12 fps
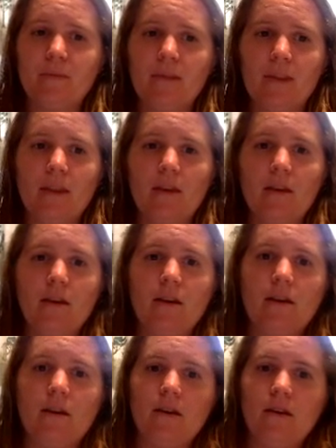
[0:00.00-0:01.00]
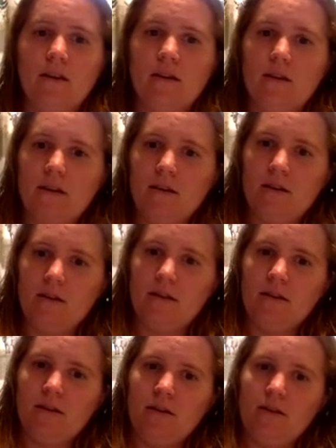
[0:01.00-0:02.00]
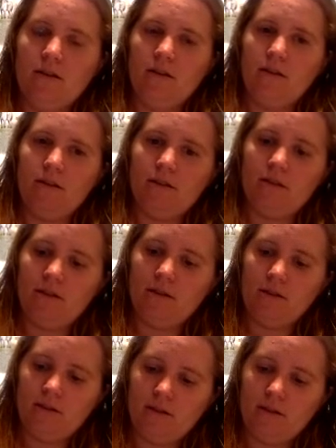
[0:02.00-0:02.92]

(no one is talking)